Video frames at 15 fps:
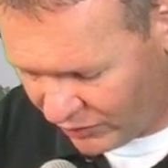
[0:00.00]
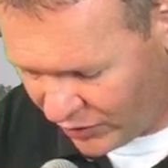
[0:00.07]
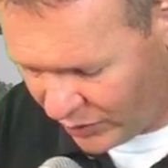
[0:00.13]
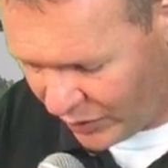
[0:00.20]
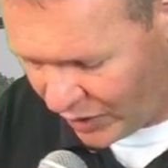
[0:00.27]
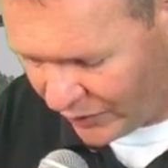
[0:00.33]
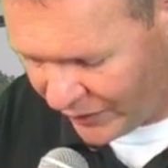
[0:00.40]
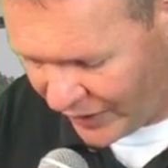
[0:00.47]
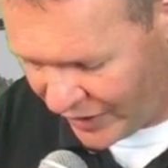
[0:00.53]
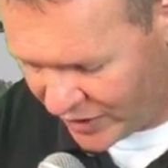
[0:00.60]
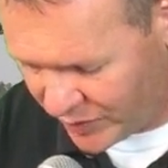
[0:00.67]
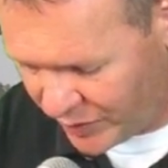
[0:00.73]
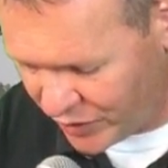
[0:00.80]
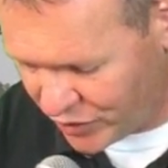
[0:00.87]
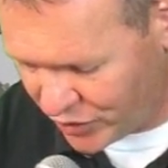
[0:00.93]
Football fans,
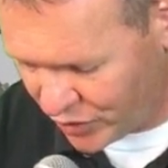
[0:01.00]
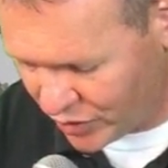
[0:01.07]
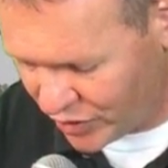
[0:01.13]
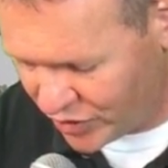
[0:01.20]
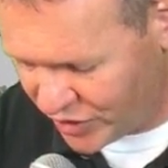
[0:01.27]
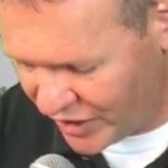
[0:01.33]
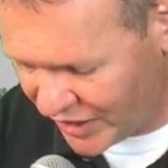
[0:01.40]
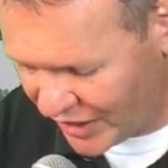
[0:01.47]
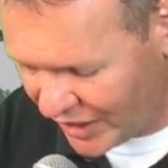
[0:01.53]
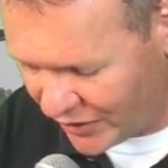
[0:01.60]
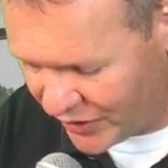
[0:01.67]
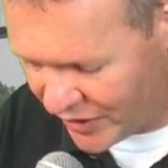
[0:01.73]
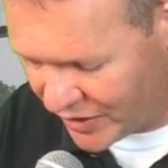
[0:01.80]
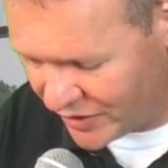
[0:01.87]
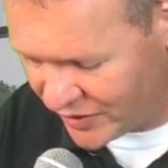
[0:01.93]
be sure to check out
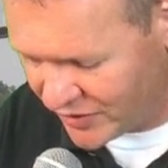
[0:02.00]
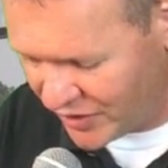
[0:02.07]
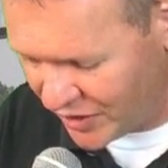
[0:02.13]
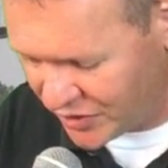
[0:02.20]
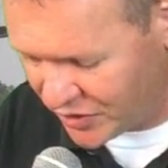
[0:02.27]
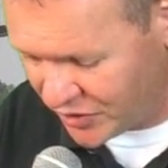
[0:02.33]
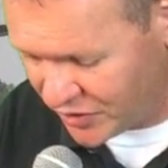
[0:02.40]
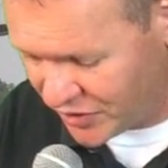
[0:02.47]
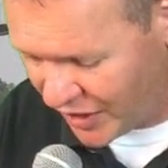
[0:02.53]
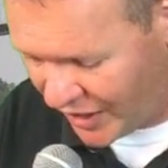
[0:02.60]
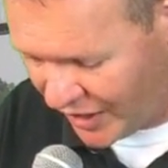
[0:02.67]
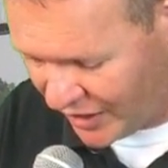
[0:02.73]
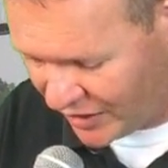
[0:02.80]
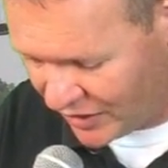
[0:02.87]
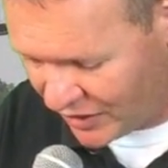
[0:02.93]
the concession
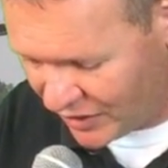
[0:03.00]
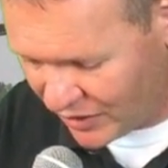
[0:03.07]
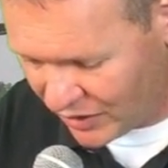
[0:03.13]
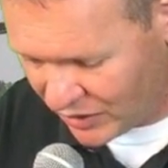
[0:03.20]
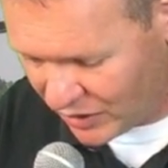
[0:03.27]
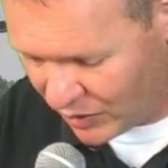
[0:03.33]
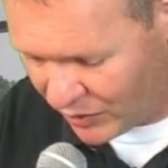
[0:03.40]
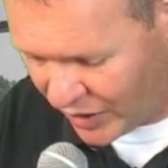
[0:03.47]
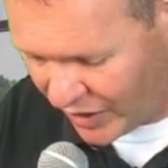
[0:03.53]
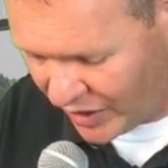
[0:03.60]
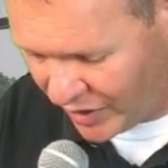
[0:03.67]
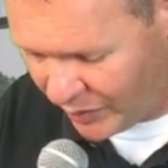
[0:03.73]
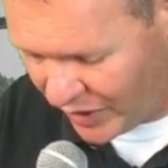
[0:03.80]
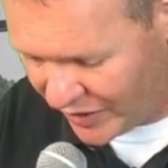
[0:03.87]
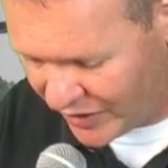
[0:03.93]
stand.
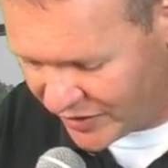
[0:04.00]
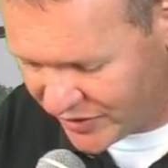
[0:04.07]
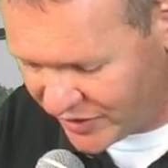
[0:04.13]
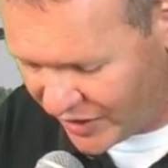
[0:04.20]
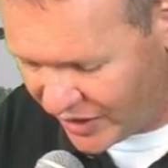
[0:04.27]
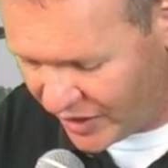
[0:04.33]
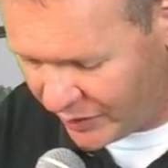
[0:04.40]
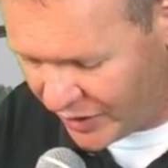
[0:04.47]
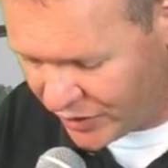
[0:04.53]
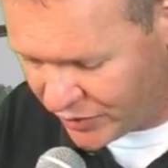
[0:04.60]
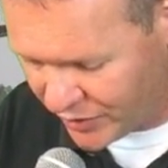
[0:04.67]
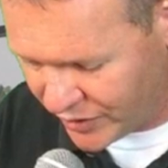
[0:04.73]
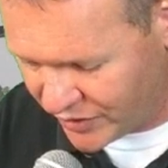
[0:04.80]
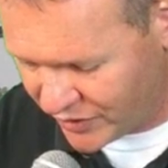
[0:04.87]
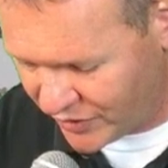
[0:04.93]
Located by the stadium
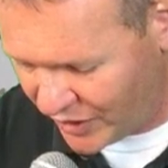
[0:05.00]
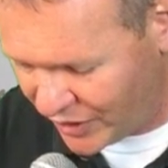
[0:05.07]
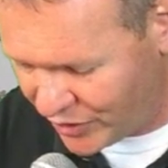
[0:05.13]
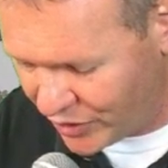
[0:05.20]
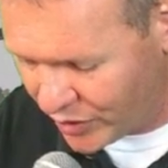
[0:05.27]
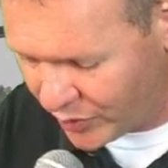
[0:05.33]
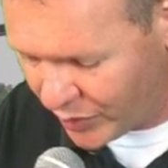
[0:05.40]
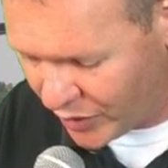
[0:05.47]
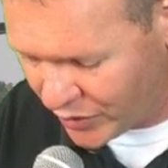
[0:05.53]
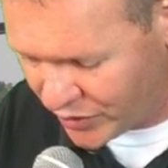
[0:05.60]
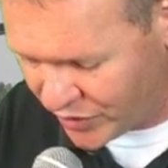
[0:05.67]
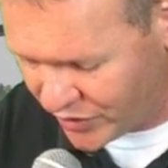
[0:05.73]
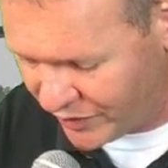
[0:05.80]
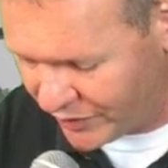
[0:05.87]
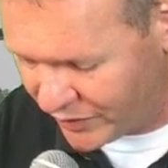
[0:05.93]
entrance, there you can
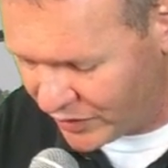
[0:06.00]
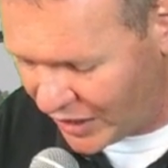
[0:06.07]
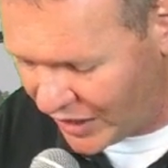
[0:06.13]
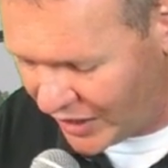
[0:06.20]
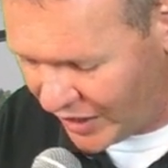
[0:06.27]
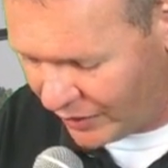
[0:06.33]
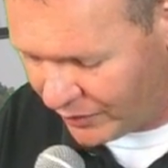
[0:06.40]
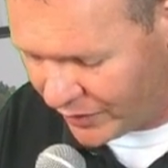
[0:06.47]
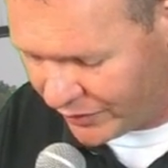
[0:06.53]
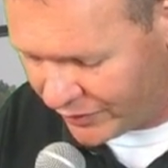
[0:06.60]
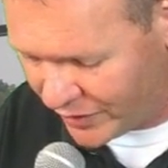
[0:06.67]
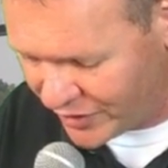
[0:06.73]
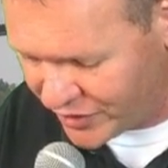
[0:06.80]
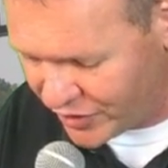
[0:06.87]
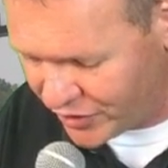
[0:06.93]
purchase a variety of
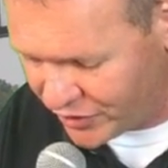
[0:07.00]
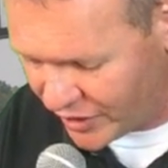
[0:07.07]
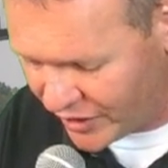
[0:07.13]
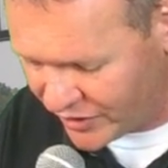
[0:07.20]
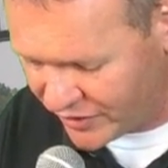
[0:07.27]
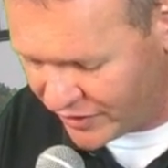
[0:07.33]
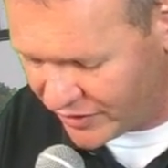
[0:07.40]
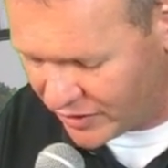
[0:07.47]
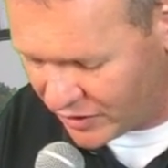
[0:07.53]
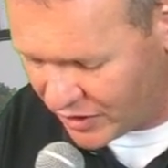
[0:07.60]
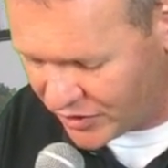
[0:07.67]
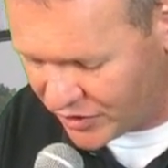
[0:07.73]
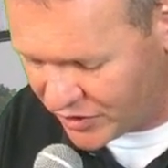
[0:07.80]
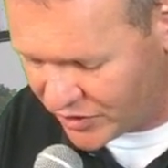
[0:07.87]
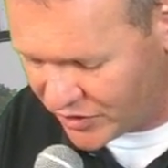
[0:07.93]
refreshing drinks and
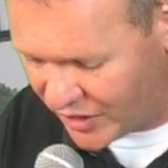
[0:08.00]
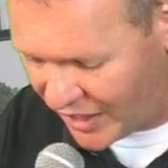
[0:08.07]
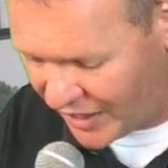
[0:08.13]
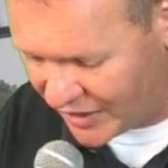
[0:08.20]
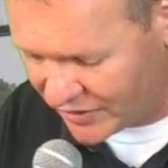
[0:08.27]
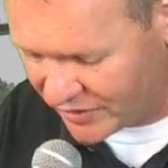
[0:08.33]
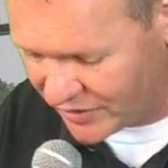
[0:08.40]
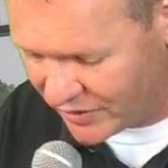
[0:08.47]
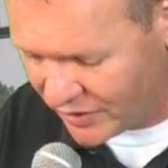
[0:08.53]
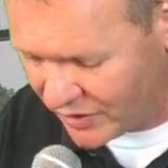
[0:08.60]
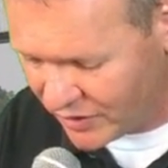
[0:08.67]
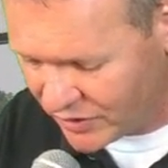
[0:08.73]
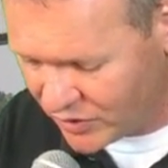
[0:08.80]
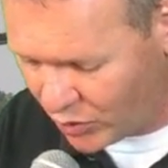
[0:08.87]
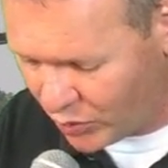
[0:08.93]
delicious snacks.
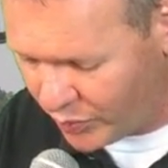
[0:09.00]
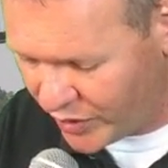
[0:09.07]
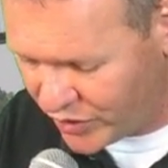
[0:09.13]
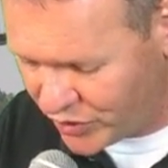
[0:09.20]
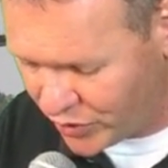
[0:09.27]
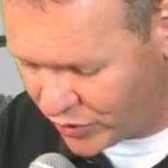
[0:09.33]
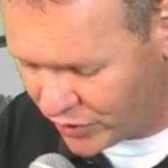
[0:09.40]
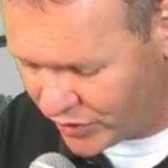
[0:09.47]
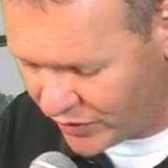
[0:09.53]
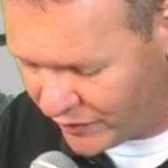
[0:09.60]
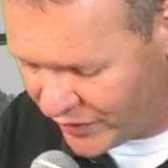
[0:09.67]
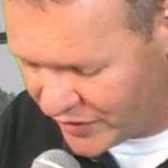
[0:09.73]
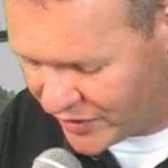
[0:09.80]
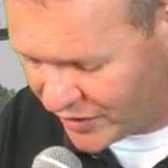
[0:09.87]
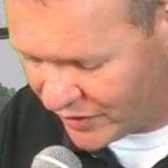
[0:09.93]
So be sure to
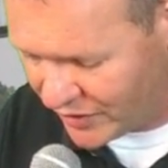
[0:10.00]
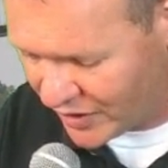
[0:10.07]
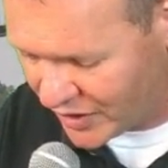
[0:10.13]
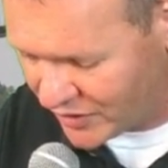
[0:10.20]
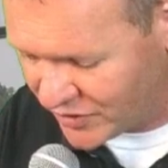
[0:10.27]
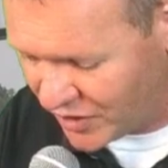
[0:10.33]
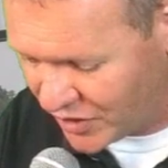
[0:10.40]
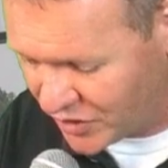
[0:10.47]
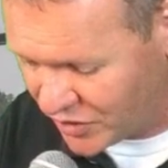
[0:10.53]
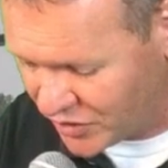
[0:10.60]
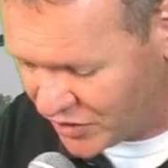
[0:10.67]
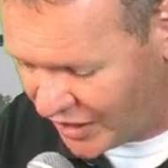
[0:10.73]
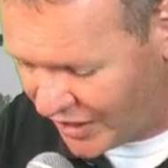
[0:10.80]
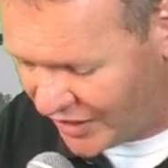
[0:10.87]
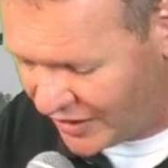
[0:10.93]
visit the concession
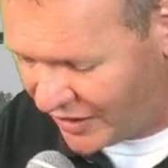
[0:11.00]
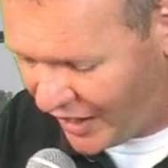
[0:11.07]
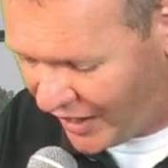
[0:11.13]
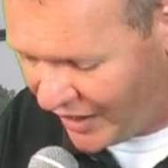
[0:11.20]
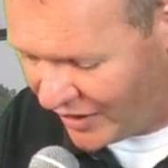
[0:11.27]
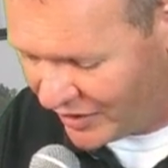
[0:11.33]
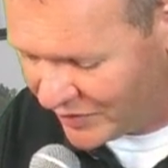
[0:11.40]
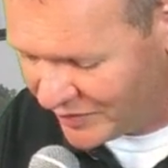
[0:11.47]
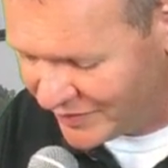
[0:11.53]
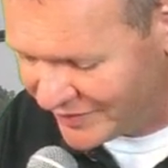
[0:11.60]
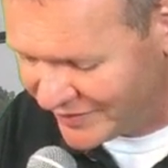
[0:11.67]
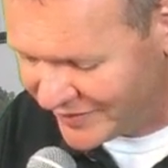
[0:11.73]
stand now.